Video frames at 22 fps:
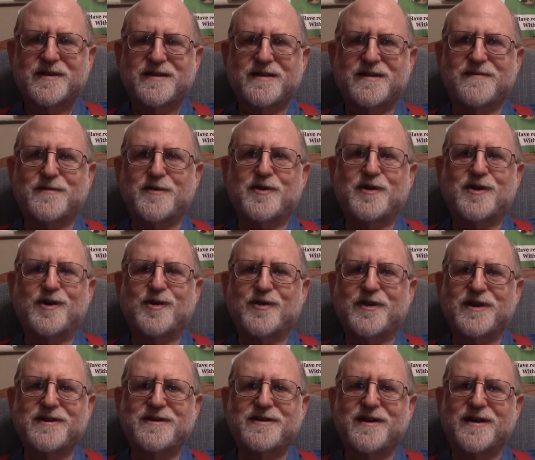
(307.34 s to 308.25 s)
even though
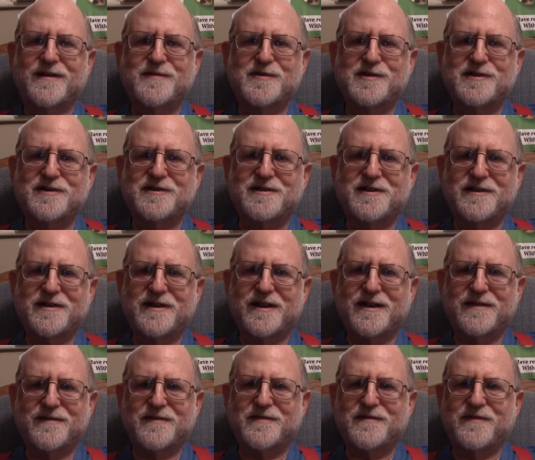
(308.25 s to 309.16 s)
they obviously didn't
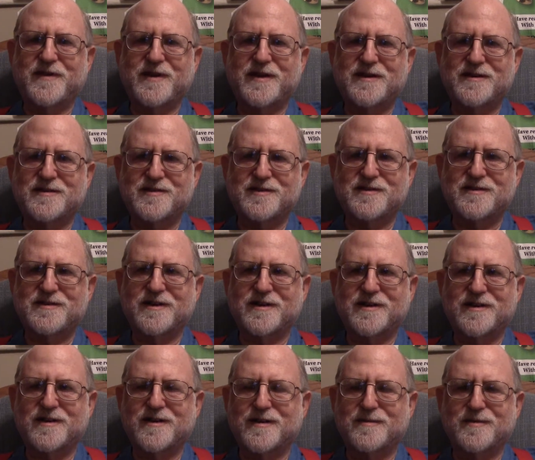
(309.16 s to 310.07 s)
have advanced
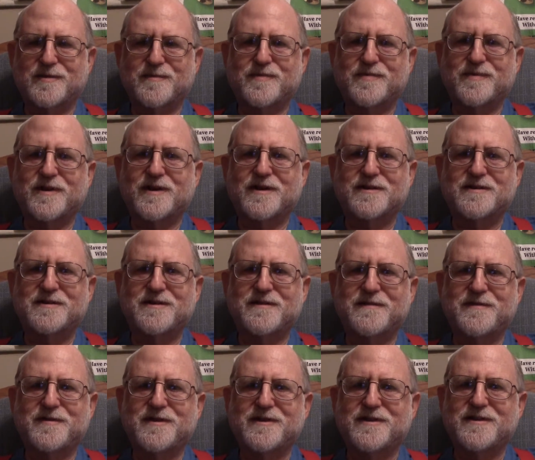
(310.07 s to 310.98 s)
economic
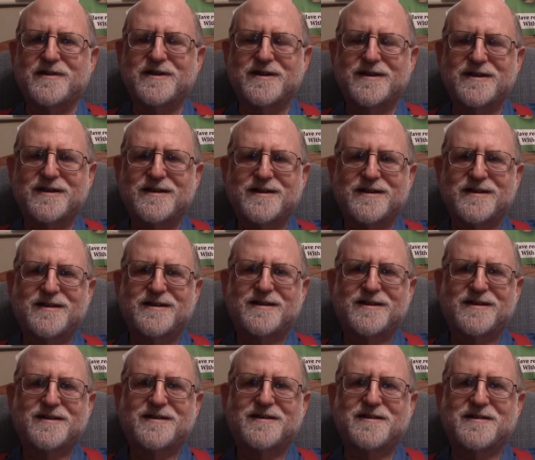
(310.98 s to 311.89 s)
productivity
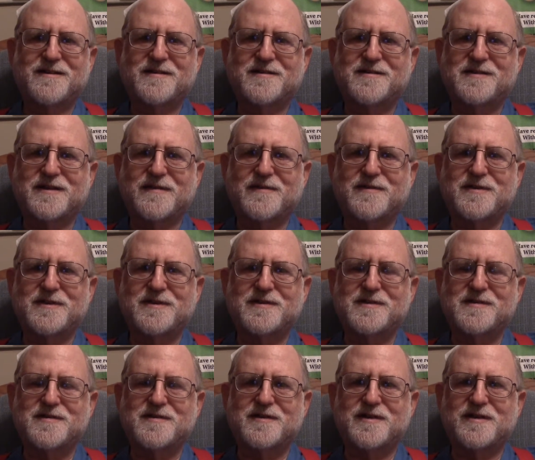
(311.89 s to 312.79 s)
in the
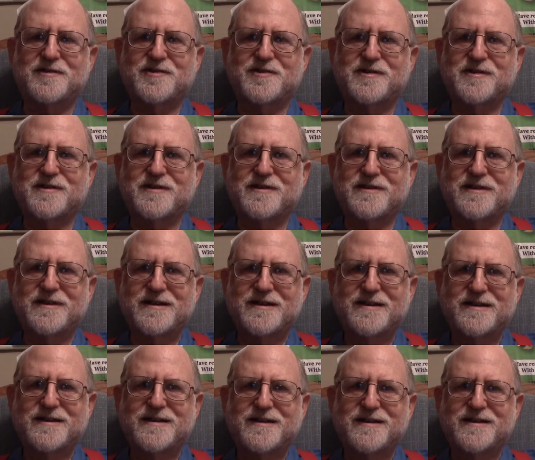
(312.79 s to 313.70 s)
17th century.
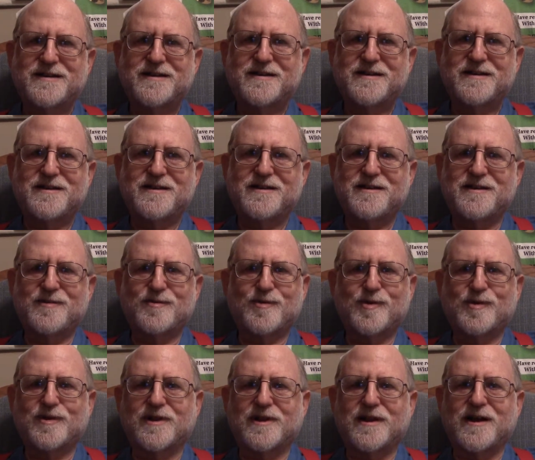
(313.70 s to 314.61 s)
He
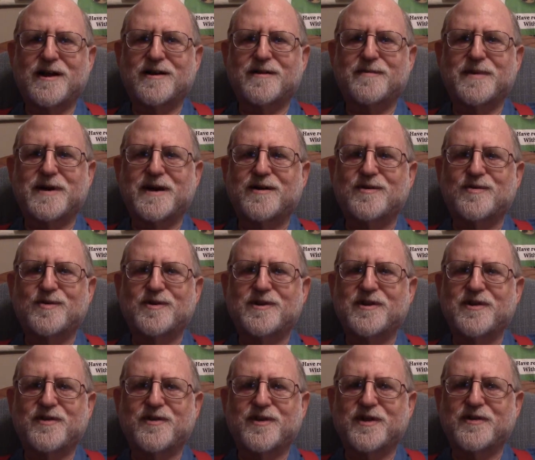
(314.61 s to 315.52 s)
wrote a lot about
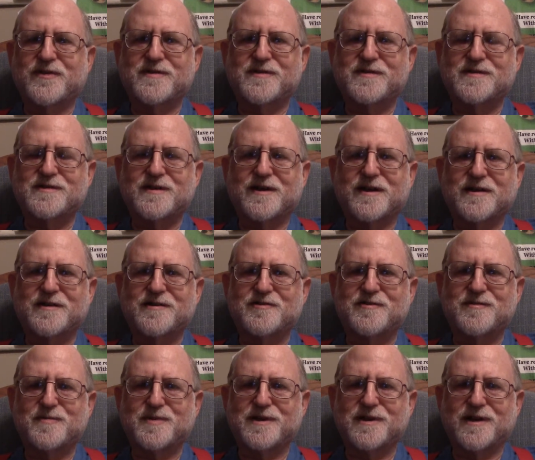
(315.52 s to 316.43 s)
what he thought society
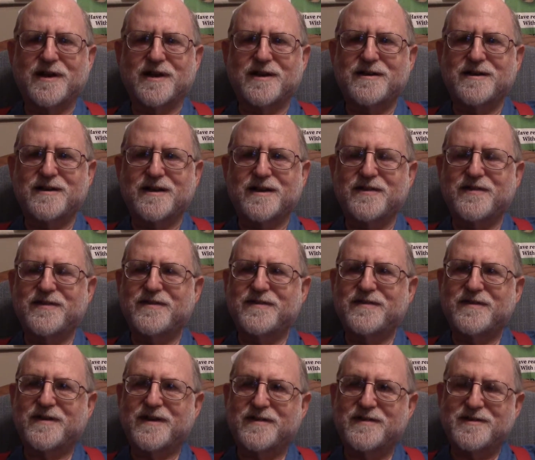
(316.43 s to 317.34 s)
should be like, and
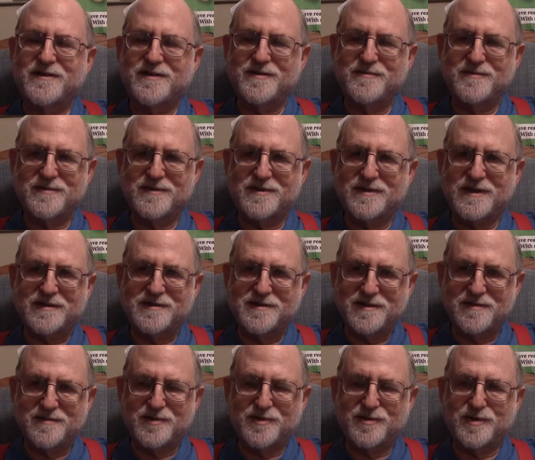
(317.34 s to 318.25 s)
I
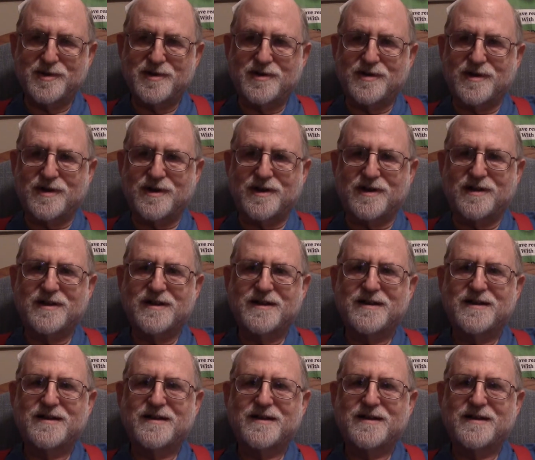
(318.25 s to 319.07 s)
seem to recall